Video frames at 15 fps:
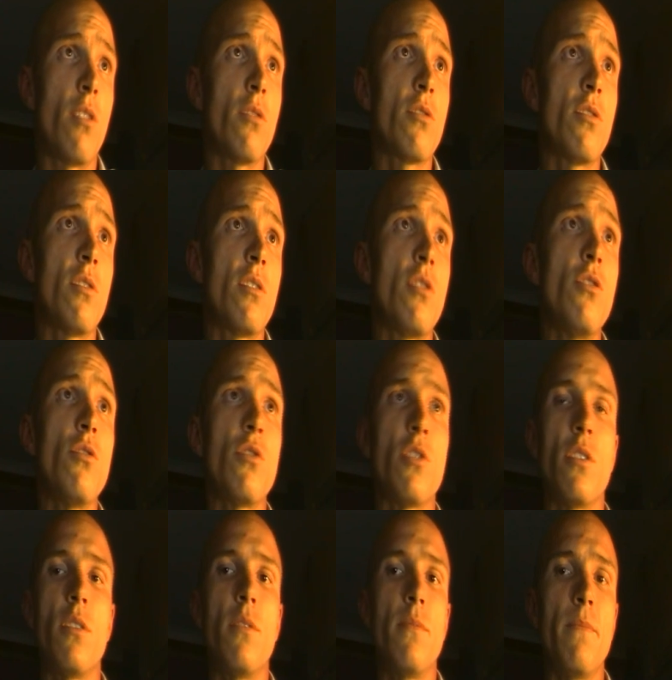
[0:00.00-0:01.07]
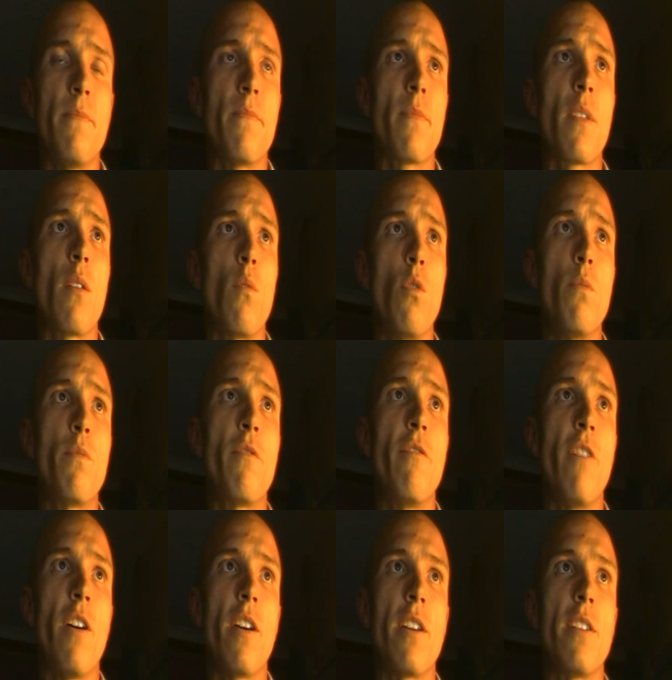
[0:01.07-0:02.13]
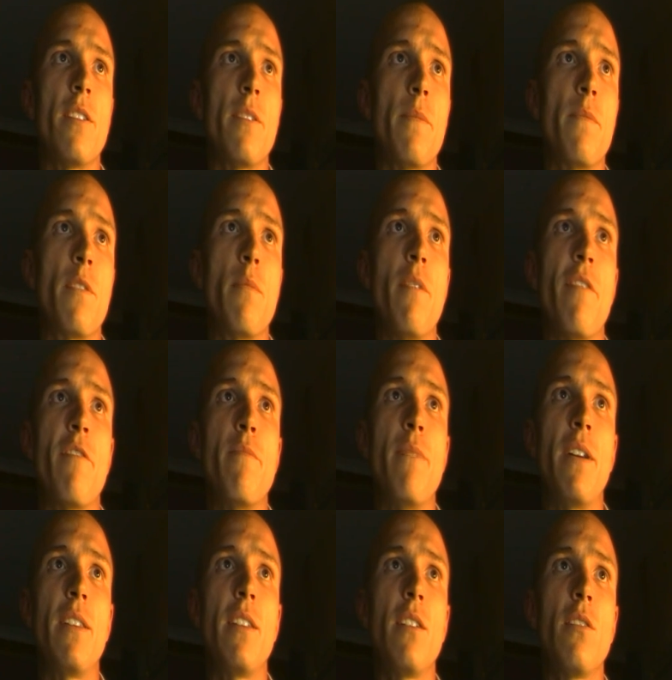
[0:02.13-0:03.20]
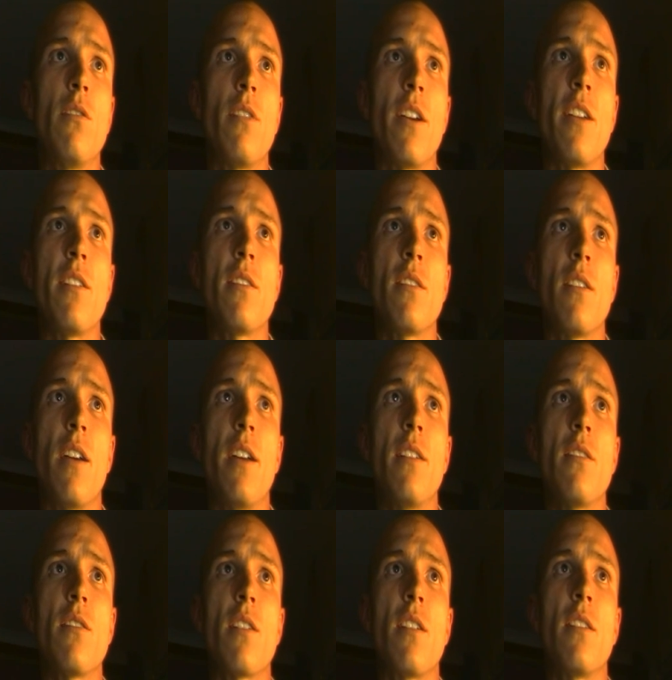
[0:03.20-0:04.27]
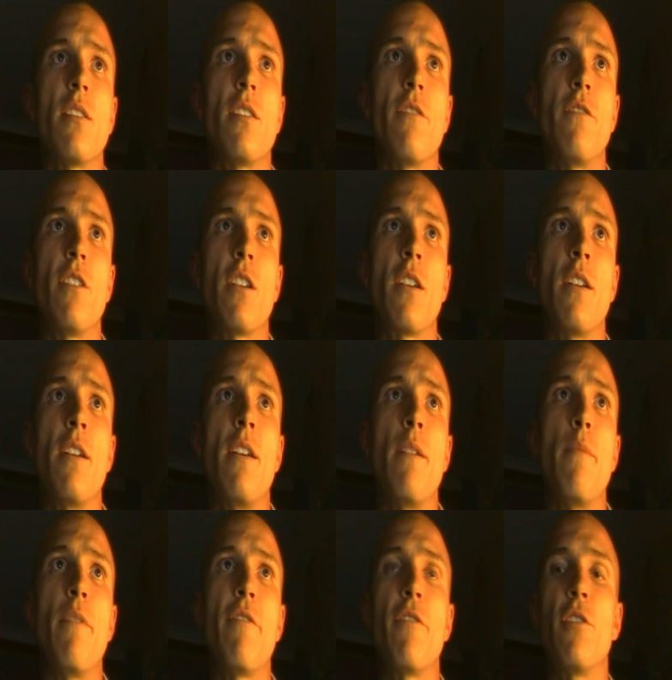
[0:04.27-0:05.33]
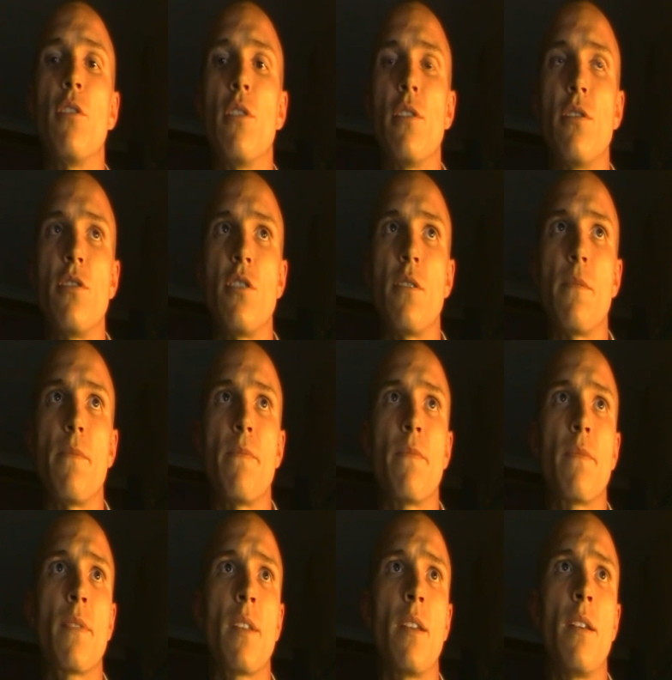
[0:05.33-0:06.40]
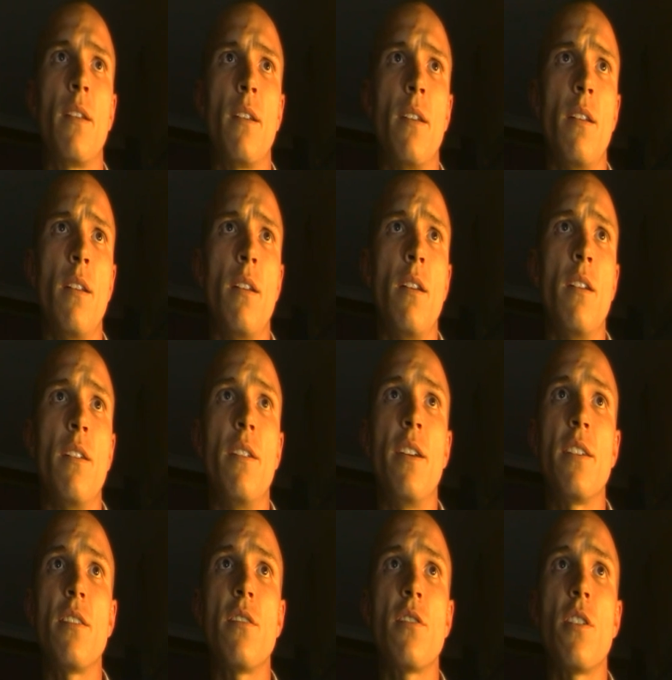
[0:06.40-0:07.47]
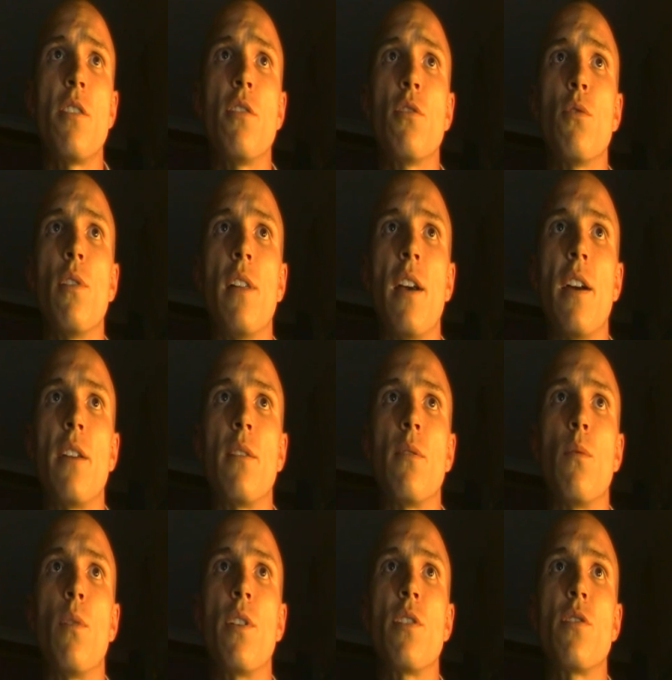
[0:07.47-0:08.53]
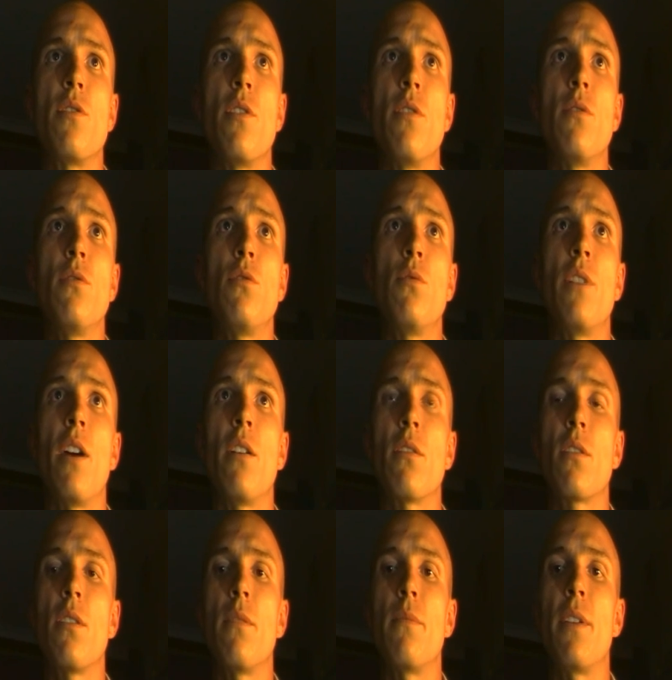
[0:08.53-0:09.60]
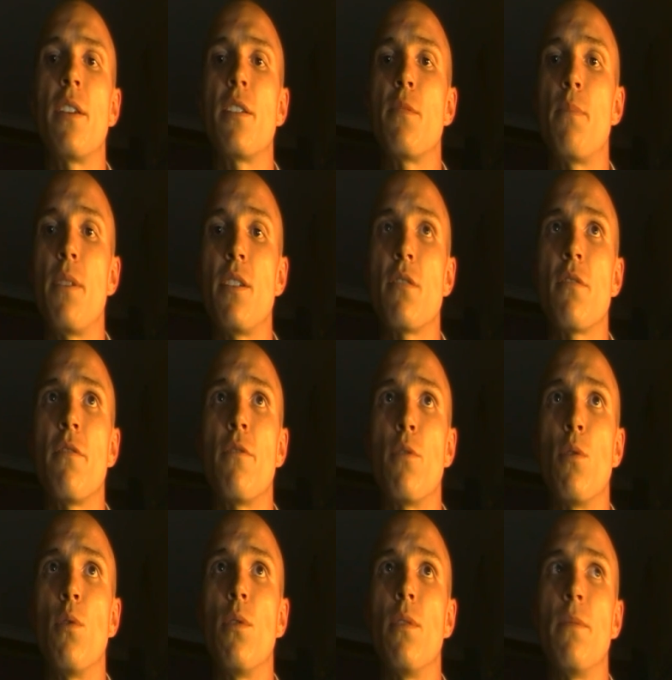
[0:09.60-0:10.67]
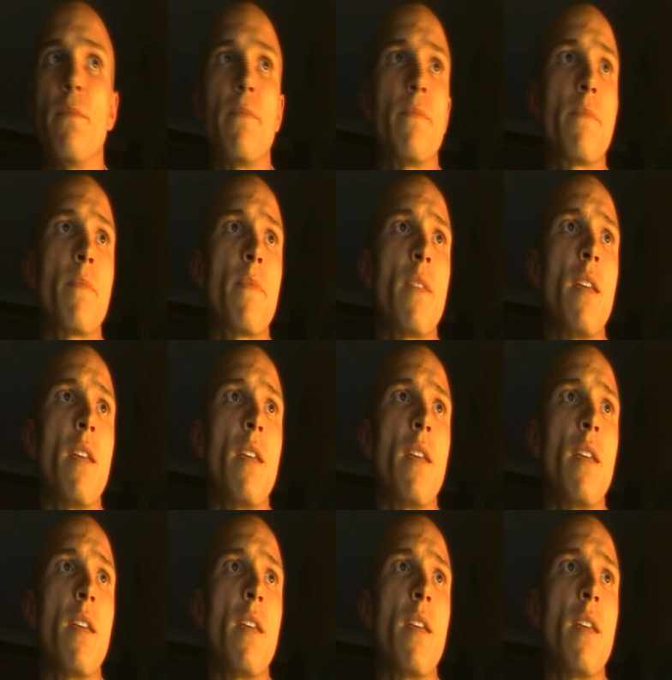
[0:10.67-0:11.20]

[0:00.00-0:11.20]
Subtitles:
The Constitution will provide the mathematical and scientific methodology necessary to align what is known to an outcome that is best for all.